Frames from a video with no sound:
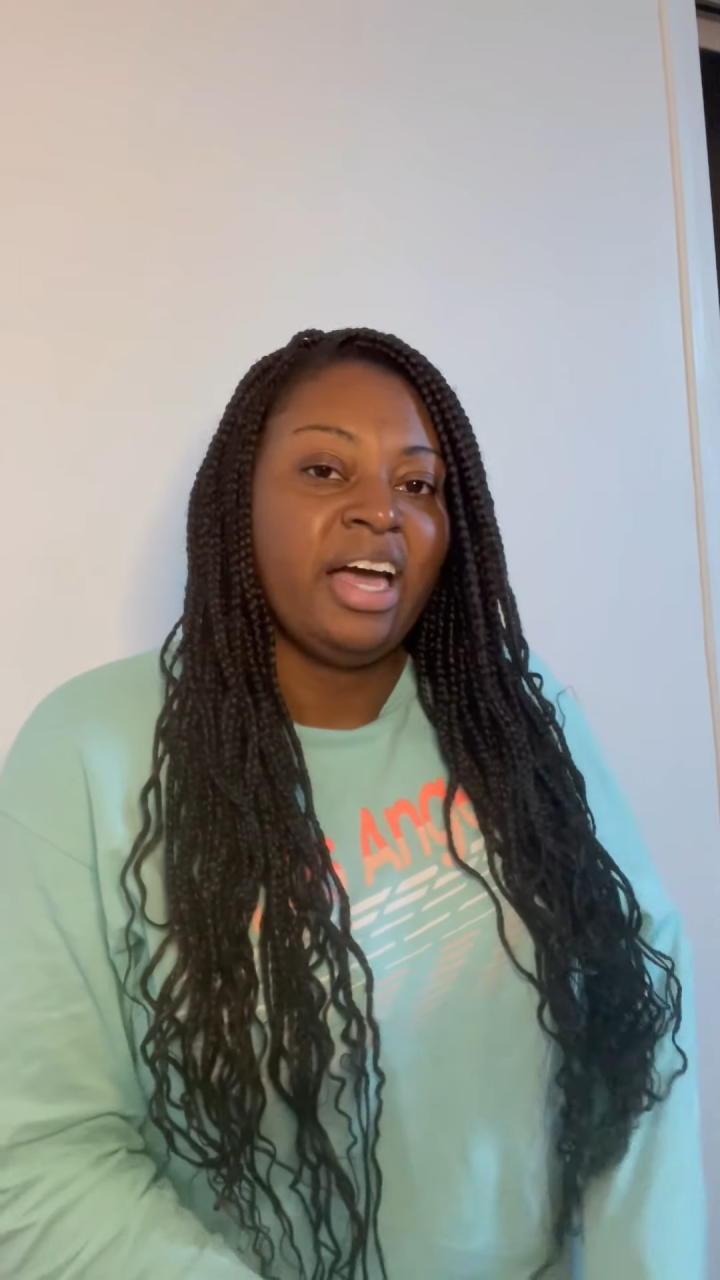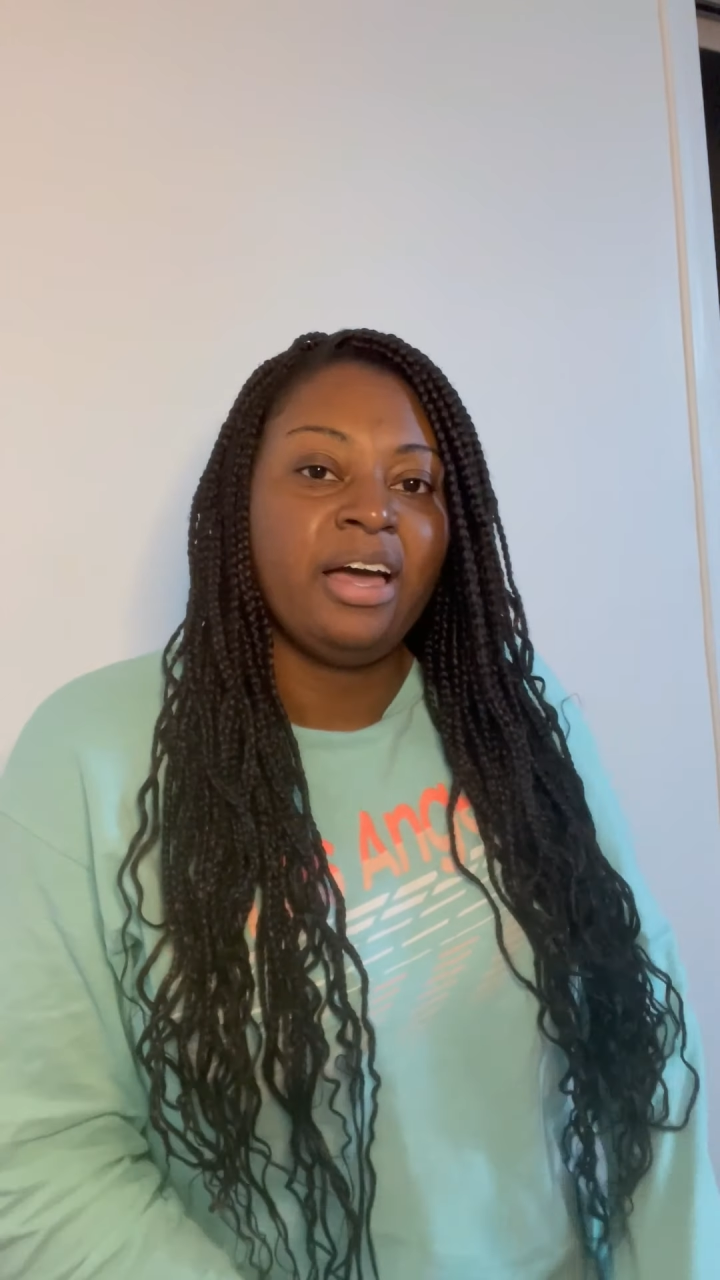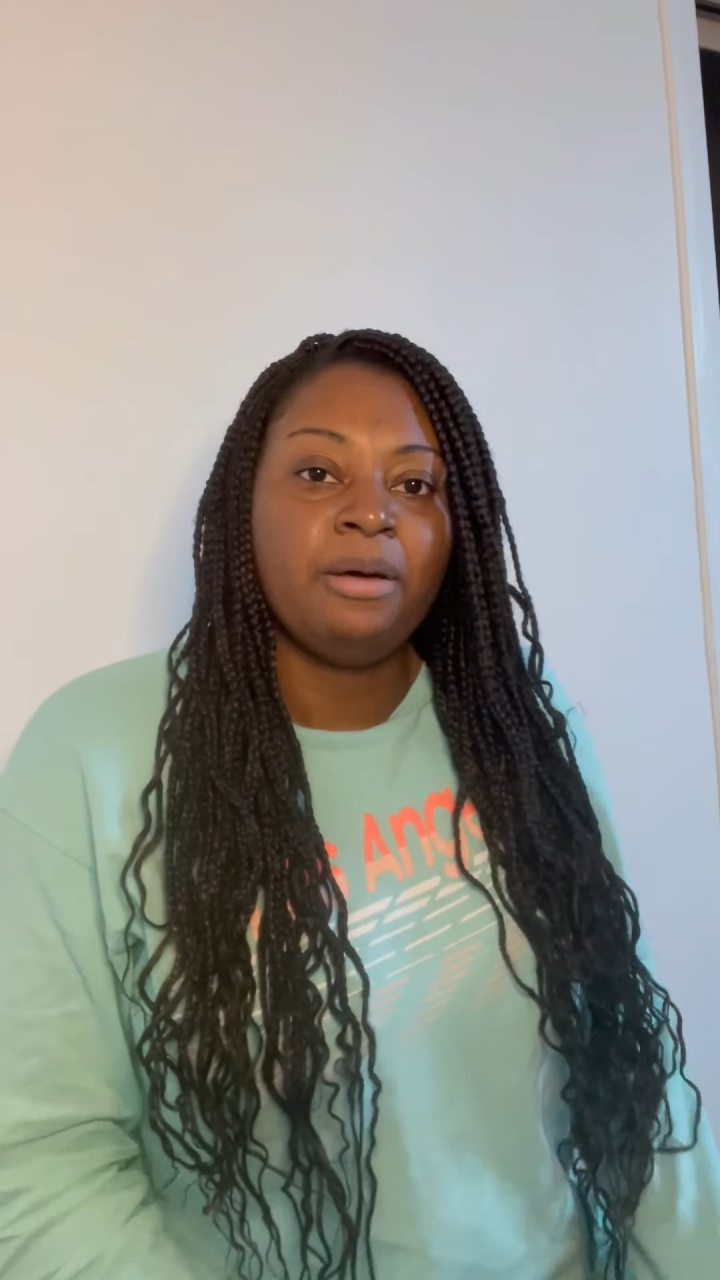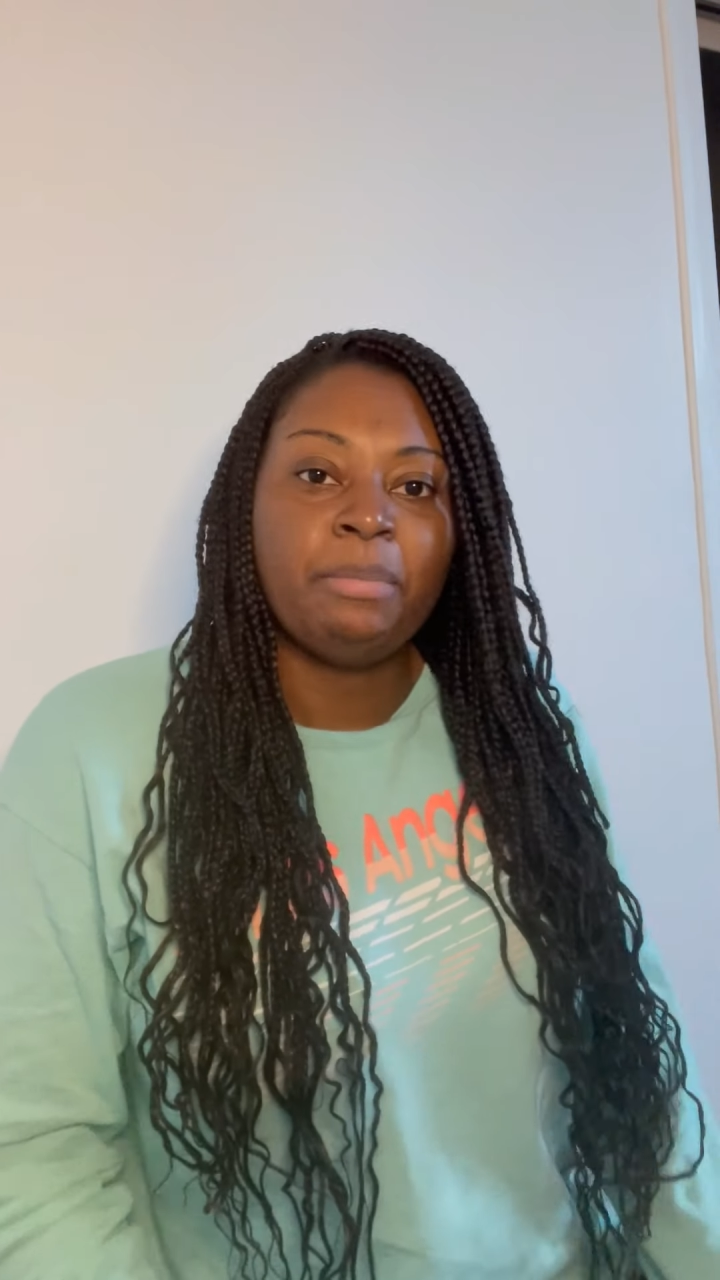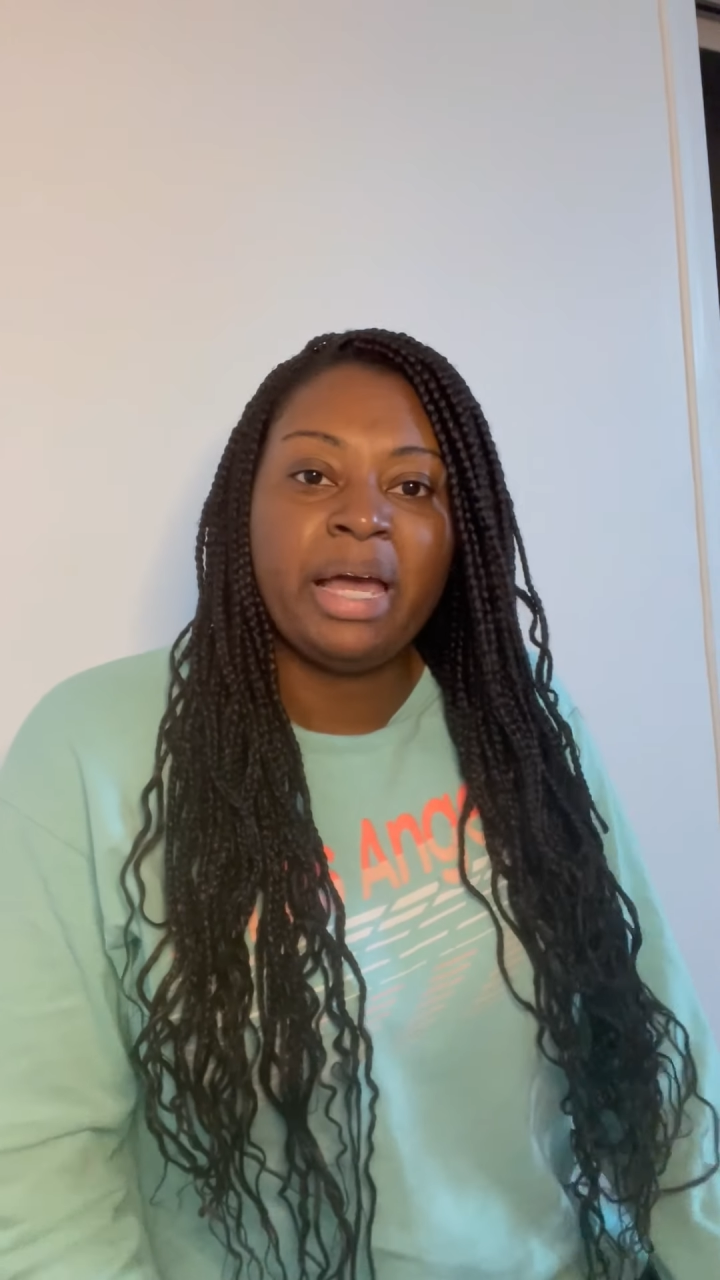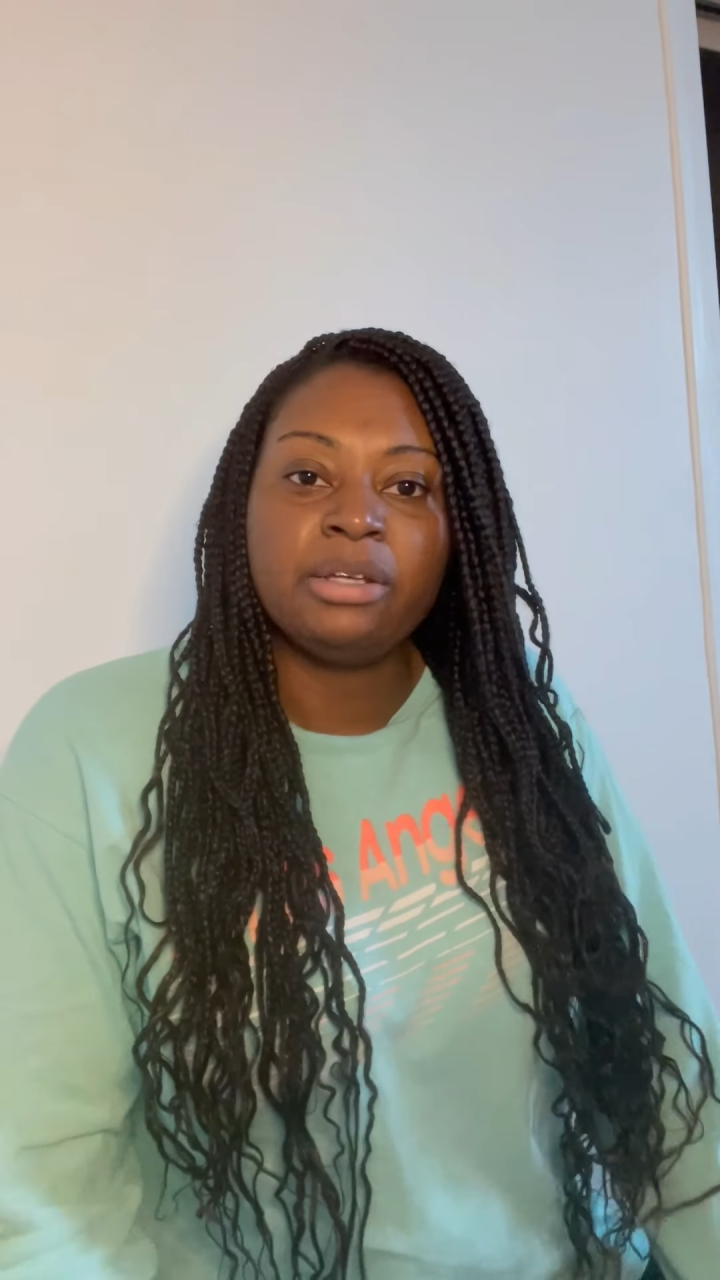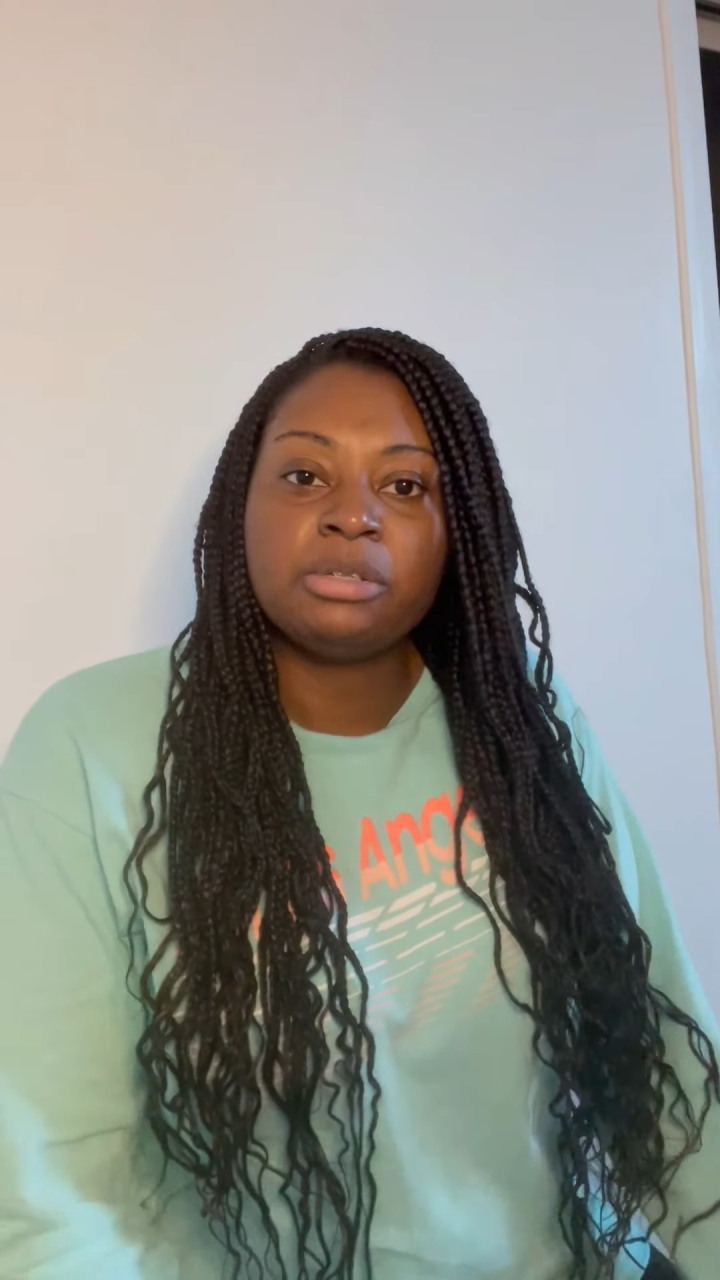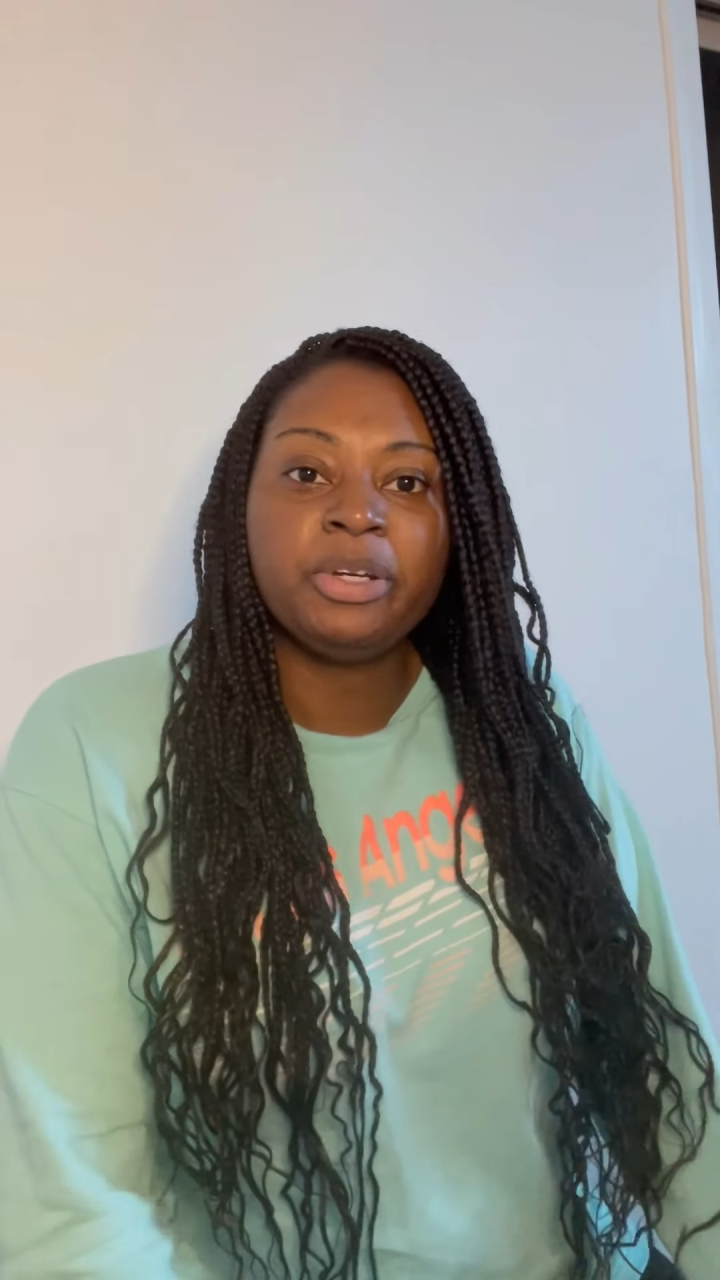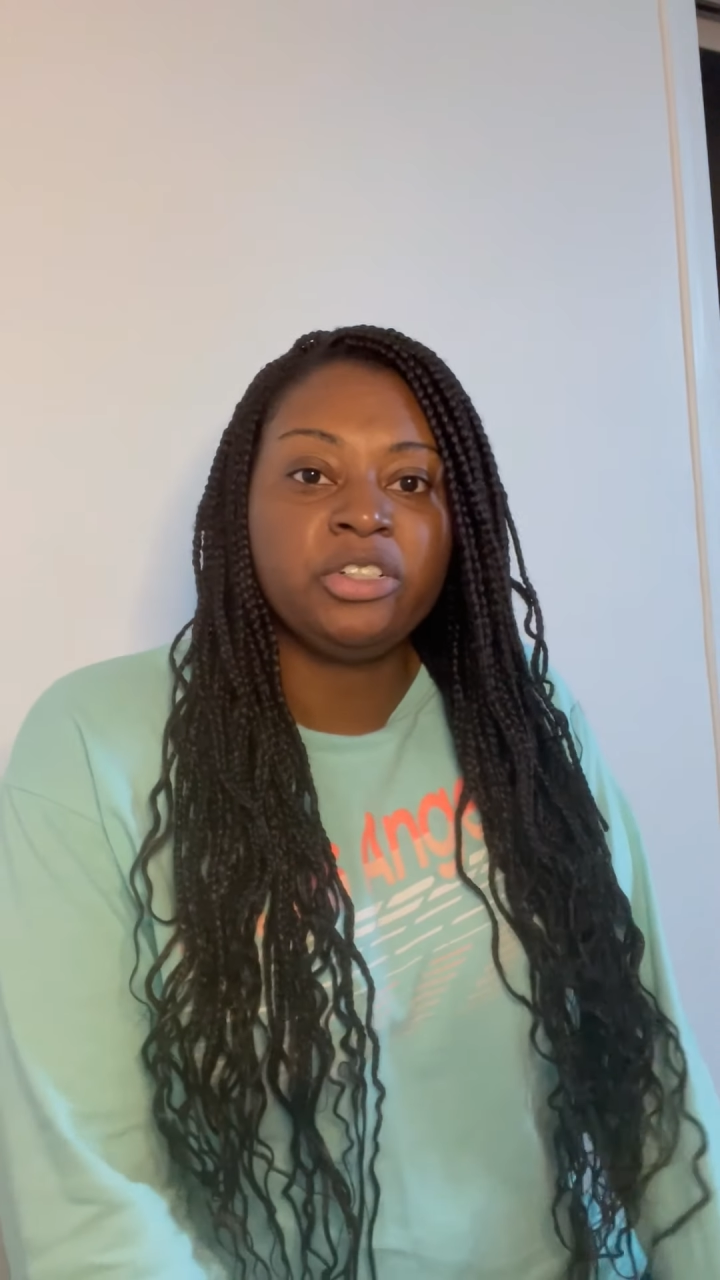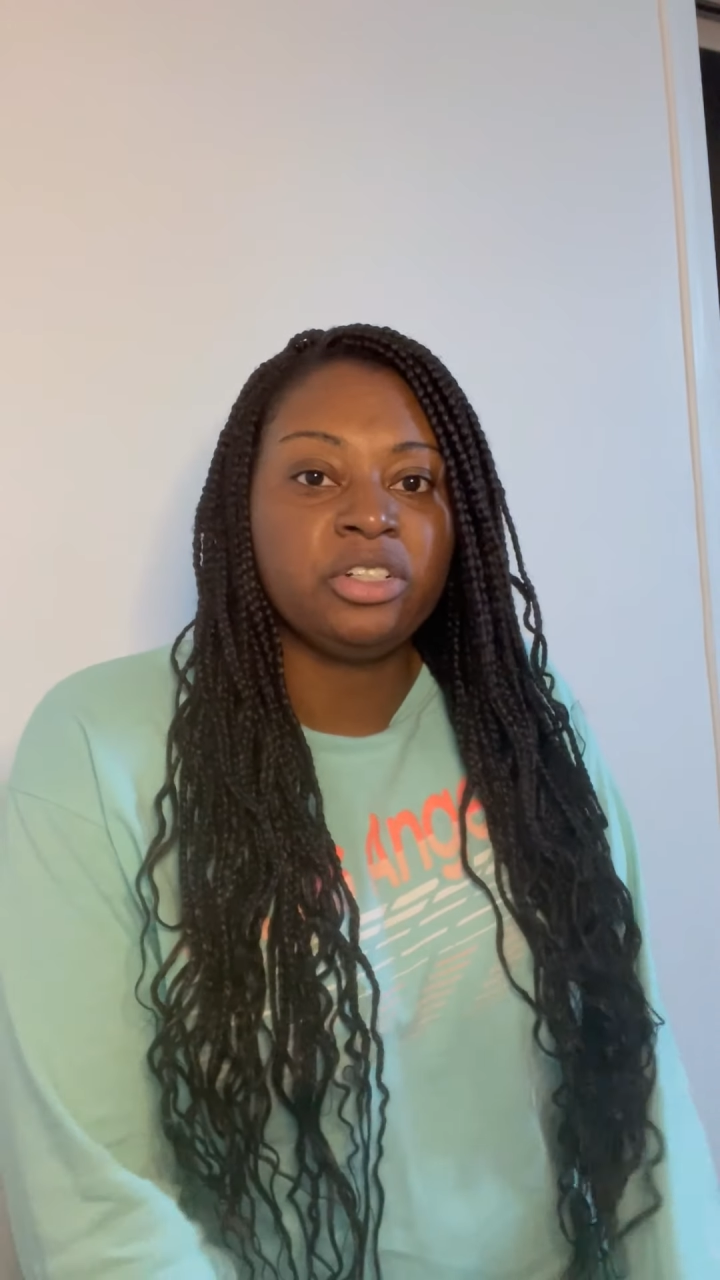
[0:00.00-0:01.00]
my
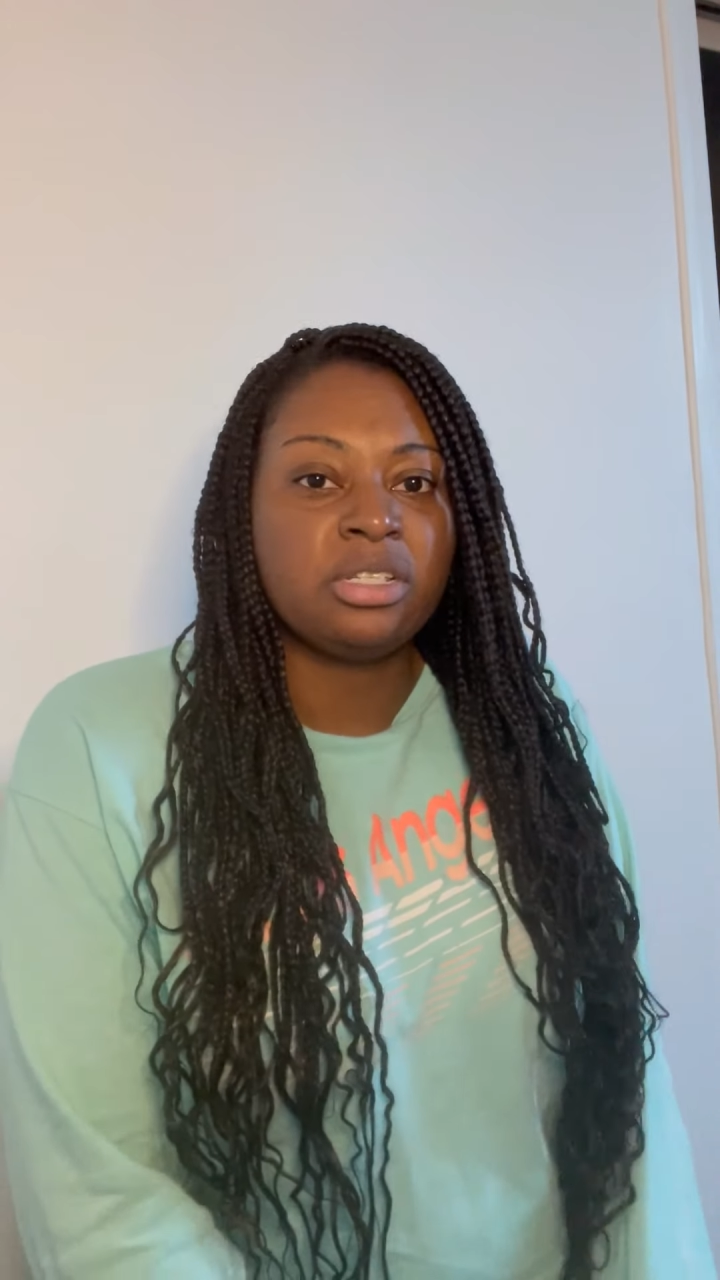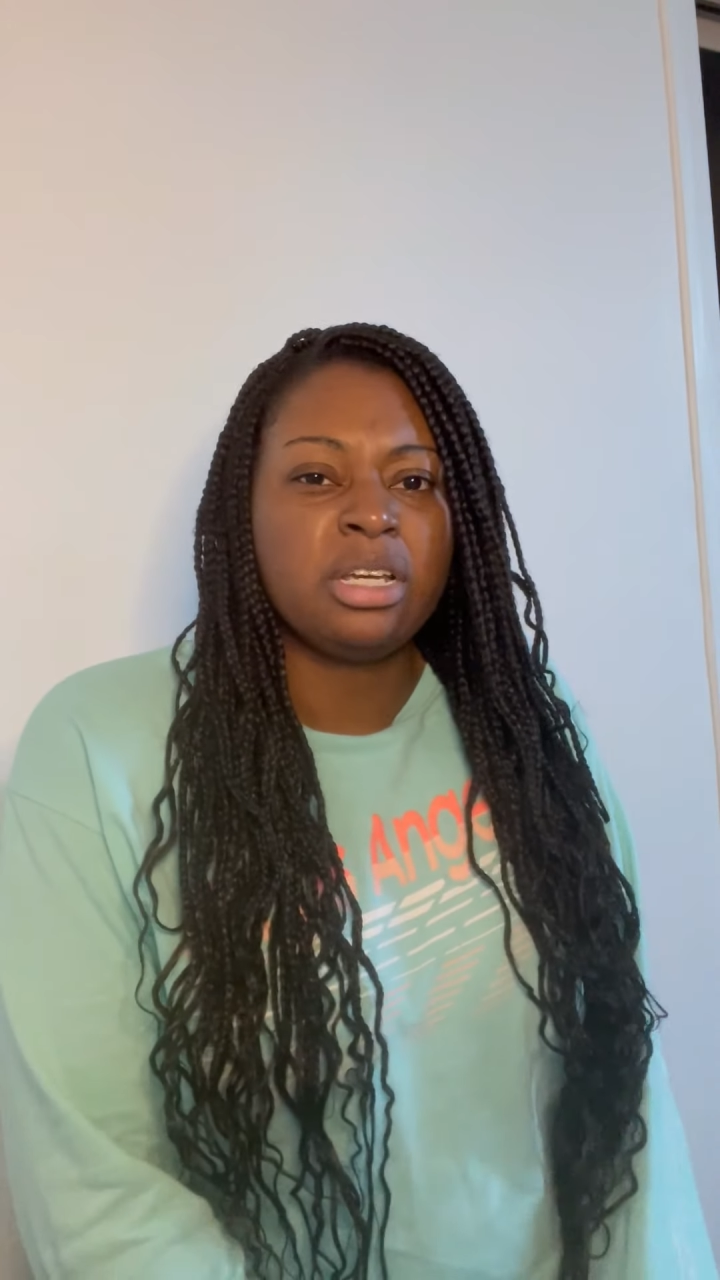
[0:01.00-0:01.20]
spiritual